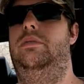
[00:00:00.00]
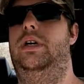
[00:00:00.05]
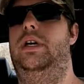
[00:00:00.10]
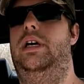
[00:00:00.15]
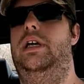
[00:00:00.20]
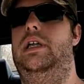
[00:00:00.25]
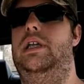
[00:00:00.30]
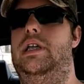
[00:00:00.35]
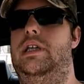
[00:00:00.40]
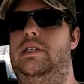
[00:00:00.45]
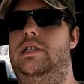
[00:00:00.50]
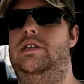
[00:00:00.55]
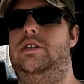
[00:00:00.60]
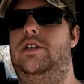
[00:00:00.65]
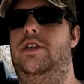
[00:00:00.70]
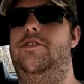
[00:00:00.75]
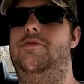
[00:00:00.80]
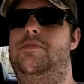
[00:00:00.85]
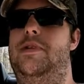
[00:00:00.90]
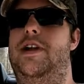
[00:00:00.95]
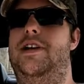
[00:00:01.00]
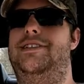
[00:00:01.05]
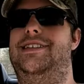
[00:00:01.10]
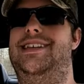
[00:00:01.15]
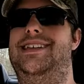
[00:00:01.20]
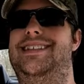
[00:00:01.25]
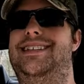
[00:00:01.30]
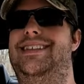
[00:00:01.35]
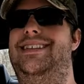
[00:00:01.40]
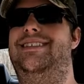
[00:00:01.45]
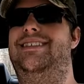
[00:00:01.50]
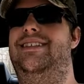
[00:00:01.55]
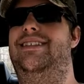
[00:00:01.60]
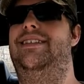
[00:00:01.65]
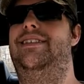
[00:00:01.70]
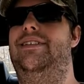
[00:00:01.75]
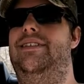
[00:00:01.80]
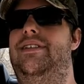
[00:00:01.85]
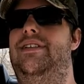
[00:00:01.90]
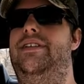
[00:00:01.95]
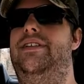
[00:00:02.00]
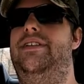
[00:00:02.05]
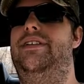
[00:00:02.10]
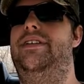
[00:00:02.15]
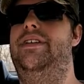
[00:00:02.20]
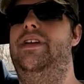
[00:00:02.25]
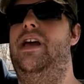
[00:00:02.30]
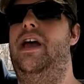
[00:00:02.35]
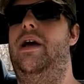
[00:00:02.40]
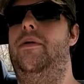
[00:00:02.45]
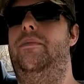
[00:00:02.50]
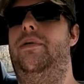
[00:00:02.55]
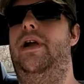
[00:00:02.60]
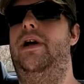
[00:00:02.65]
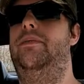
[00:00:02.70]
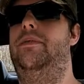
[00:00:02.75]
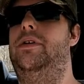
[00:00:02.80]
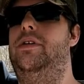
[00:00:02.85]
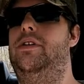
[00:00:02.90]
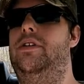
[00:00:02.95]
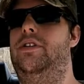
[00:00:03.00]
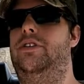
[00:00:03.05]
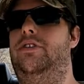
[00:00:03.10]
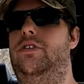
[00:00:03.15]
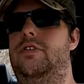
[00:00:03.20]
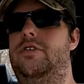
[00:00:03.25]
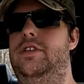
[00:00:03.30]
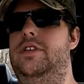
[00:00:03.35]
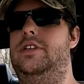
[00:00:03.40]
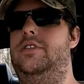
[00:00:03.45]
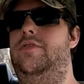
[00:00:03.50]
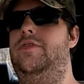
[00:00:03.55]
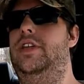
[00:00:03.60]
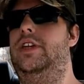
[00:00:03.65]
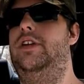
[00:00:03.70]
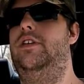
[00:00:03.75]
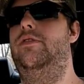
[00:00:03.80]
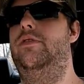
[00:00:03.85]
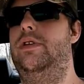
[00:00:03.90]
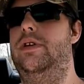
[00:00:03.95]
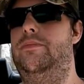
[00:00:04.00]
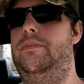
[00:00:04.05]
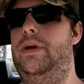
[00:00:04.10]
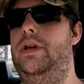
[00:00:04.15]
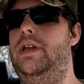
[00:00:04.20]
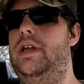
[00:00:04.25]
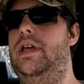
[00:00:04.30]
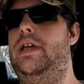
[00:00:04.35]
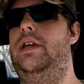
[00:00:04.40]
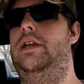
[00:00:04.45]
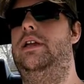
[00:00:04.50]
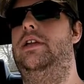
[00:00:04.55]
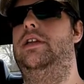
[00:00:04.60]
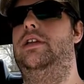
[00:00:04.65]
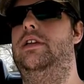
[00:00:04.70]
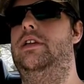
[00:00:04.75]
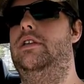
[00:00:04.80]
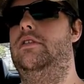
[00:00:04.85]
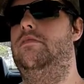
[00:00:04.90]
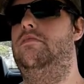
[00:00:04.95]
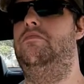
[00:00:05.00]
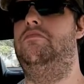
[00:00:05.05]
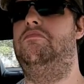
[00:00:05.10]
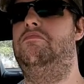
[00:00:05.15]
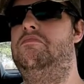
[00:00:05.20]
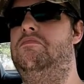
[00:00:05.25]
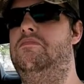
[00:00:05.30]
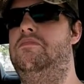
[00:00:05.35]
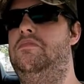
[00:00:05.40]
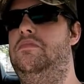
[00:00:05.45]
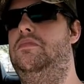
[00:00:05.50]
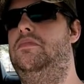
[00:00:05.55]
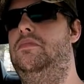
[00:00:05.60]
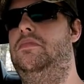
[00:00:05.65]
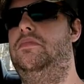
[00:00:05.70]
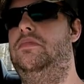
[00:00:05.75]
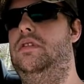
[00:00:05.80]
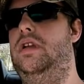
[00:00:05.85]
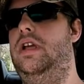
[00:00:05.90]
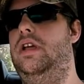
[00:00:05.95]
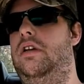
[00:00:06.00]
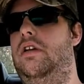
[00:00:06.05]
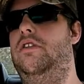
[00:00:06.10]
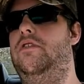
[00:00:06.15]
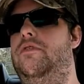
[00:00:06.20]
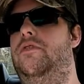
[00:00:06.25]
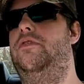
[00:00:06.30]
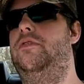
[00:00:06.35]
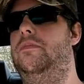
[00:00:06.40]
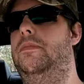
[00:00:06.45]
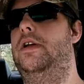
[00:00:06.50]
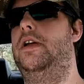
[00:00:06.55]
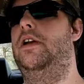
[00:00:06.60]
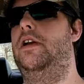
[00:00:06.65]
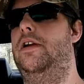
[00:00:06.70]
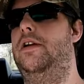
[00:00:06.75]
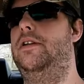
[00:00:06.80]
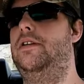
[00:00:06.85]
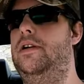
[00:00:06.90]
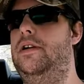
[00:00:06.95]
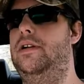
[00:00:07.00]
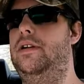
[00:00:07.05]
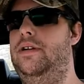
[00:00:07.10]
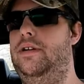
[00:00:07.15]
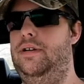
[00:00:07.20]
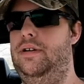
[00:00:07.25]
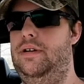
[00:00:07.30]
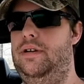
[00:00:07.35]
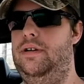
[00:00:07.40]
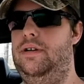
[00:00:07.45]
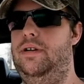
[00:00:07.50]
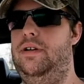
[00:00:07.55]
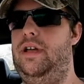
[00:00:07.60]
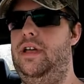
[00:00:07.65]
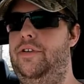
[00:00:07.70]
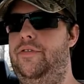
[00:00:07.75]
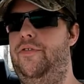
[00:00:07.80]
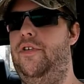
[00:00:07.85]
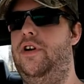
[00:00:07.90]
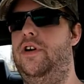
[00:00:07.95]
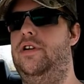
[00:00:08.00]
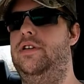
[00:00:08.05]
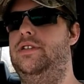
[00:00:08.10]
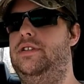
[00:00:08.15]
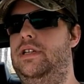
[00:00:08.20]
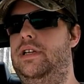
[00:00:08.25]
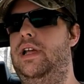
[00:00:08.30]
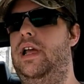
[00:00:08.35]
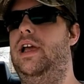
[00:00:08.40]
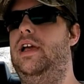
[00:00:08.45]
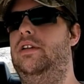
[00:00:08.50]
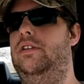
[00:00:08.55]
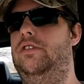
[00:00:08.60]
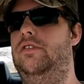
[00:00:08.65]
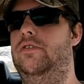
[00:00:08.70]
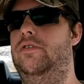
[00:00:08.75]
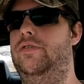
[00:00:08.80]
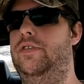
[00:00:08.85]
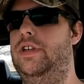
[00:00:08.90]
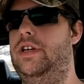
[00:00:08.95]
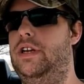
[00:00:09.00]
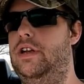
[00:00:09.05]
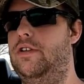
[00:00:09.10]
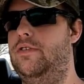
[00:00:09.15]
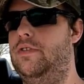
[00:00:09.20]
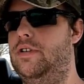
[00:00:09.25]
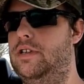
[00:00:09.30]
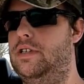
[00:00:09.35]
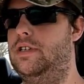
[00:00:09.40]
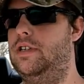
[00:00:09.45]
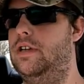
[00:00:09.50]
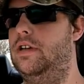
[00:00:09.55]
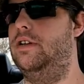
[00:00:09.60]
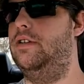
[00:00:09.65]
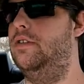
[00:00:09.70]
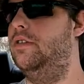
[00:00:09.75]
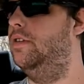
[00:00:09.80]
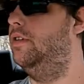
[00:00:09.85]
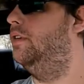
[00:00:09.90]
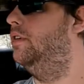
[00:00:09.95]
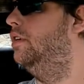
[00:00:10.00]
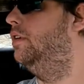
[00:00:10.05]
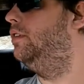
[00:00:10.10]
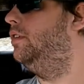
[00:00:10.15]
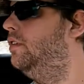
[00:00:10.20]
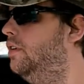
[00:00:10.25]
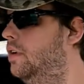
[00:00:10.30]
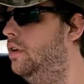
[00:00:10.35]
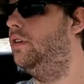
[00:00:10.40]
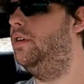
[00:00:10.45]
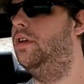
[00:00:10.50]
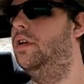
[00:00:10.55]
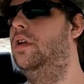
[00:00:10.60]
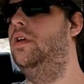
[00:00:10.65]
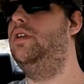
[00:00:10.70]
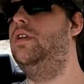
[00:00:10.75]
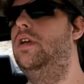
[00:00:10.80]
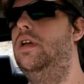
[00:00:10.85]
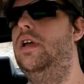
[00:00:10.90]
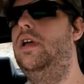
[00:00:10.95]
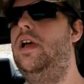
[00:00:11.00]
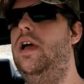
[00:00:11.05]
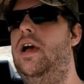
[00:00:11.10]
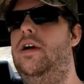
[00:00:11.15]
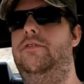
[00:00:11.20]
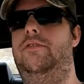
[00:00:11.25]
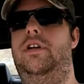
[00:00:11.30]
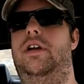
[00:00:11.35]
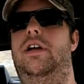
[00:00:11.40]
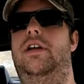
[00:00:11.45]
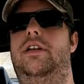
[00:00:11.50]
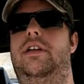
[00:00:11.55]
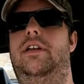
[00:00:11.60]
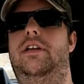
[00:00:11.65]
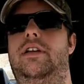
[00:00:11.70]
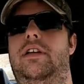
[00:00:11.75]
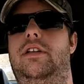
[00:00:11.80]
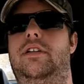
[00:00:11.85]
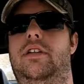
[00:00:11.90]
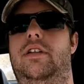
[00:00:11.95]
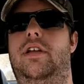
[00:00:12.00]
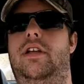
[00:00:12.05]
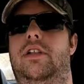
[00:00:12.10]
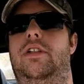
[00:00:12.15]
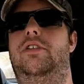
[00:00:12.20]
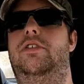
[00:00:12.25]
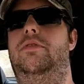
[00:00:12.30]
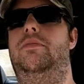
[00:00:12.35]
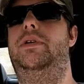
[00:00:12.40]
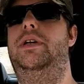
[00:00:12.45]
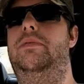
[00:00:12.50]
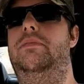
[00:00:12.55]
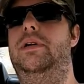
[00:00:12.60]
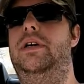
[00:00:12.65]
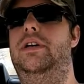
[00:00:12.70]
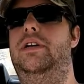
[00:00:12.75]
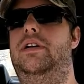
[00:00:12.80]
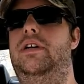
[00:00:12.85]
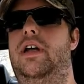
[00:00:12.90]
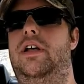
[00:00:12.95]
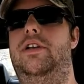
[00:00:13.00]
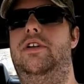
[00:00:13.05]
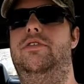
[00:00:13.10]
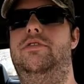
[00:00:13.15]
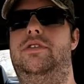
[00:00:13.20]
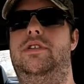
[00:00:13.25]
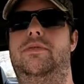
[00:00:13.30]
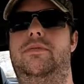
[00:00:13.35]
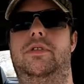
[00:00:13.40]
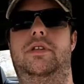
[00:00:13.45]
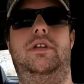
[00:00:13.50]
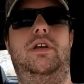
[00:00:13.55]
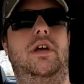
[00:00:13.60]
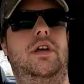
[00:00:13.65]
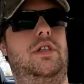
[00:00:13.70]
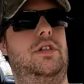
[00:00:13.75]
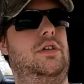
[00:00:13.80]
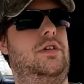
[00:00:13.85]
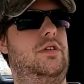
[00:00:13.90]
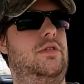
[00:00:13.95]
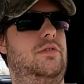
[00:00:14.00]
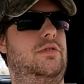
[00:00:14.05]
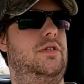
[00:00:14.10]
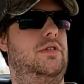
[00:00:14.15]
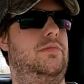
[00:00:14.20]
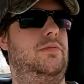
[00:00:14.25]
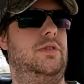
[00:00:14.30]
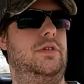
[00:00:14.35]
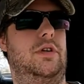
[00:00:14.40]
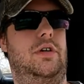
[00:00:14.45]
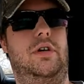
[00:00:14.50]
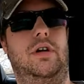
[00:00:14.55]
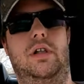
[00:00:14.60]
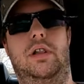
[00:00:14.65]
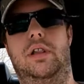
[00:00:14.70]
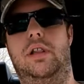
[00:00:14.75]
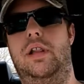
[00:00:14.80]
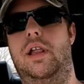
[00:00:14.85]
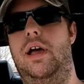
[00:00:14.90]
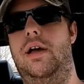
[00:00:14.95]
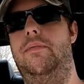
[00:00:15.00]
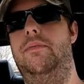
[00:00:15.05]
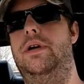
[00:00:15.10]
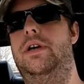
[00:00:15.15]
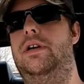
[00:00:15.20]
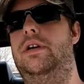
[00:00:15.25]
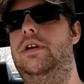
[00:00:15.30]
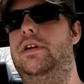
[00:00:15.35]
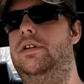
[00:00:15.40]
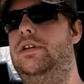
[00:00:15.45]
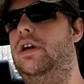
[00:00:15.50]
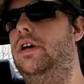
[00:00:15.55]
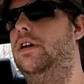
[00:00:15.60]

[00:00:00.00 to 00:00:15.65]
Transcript: but it's a slow process. I'm probably going to throw this video up unedited and go from there. As far as the actual video itself, I'm trying to get a little bit better. I know some of the other YouTubers are a lot better at